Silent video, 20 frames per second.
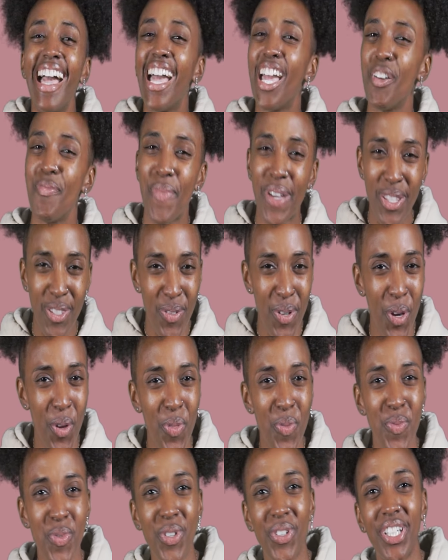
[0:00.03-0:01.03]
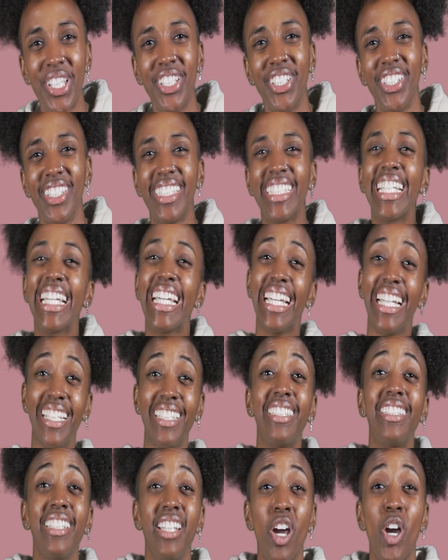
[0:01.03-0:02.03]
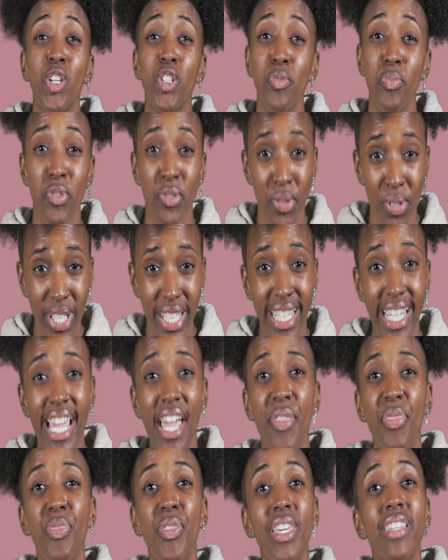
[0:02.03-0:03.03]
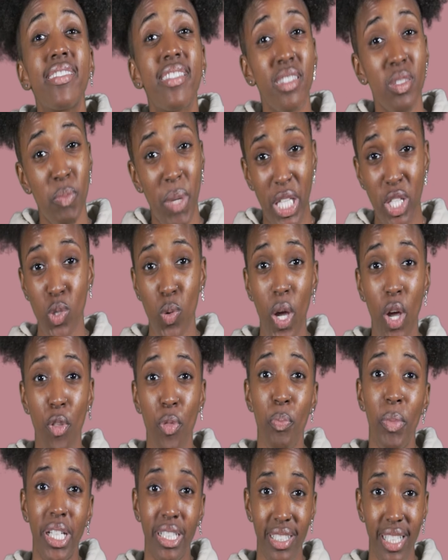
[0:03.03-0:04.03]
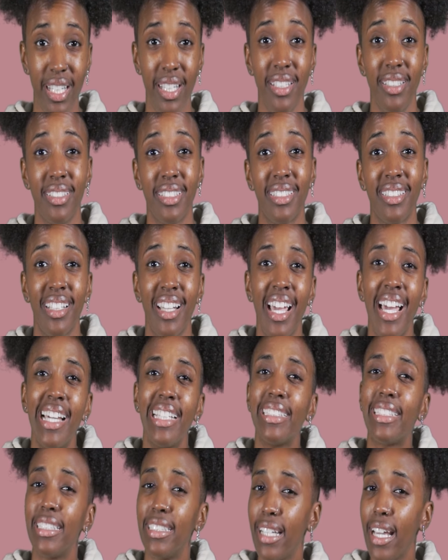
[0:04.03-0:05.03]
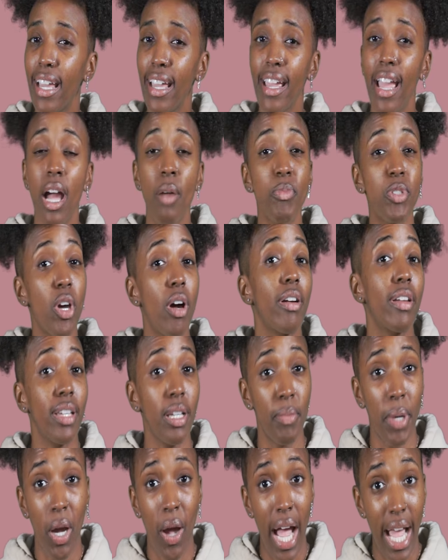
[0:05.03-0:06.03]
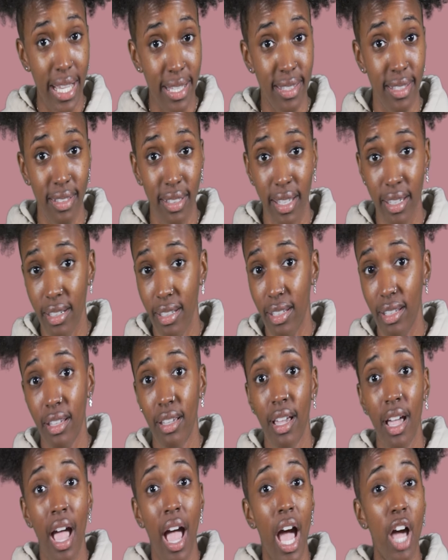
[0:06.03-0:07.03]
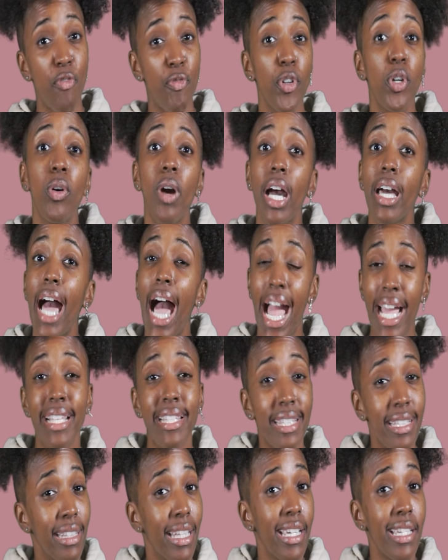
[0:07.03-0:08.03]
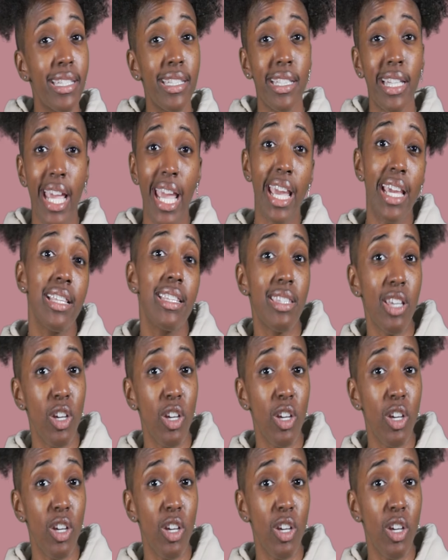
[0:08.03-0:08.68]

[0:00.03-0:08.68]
Hey Mental Health Warriors, it's Diandra Marie and this is Mental Health Mondays. Today I'm talking about isolating. I feel isolation and